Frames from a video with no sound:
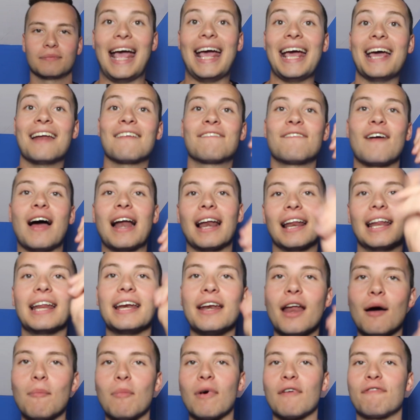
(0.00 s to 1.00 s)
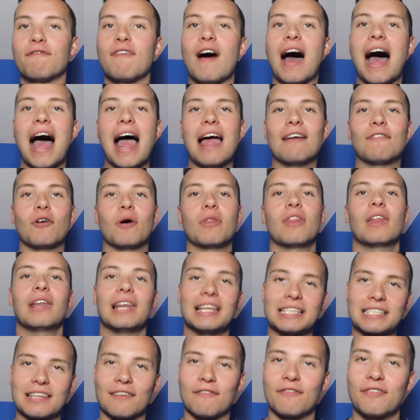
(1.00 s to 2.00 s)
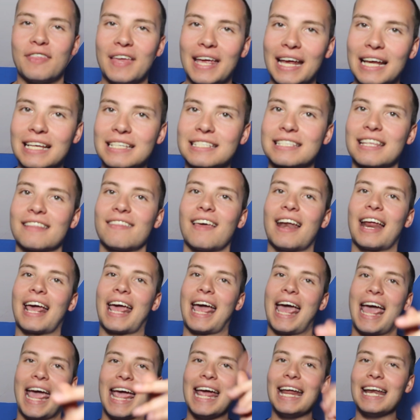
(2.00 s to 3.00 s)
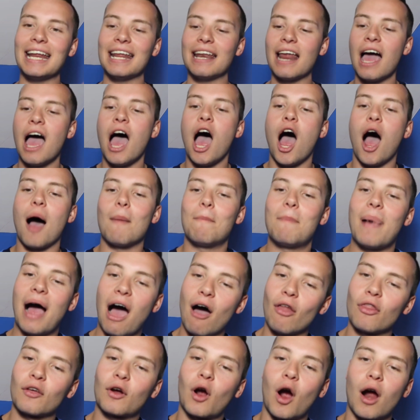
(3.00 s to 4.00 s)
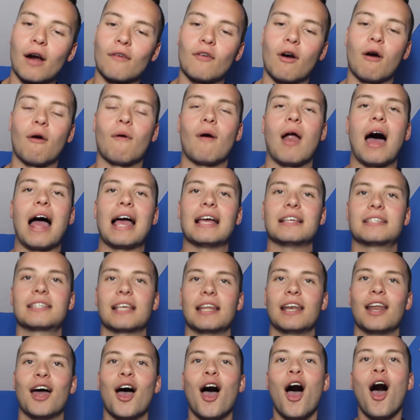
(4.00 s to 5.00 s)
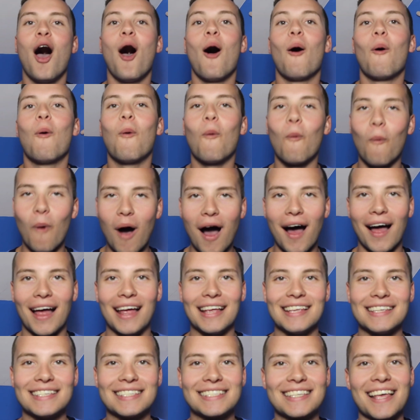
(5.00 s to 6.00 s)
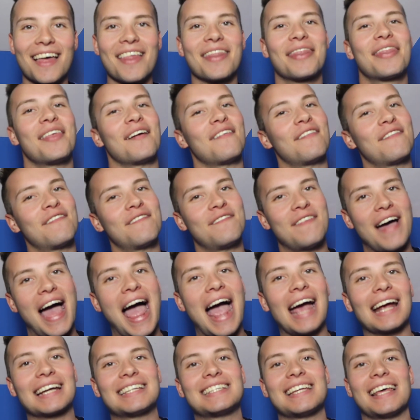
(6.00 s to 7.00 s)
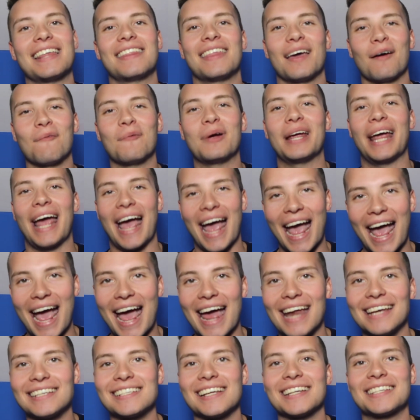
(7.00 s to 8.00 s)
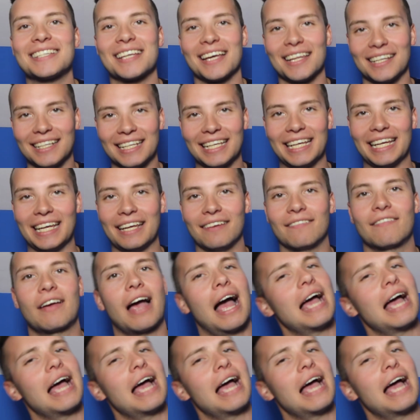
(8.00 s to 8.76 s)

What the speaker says: And finally, number 5 on the list of things that I hated about the Carnival Horizon was the fact that we had to leave.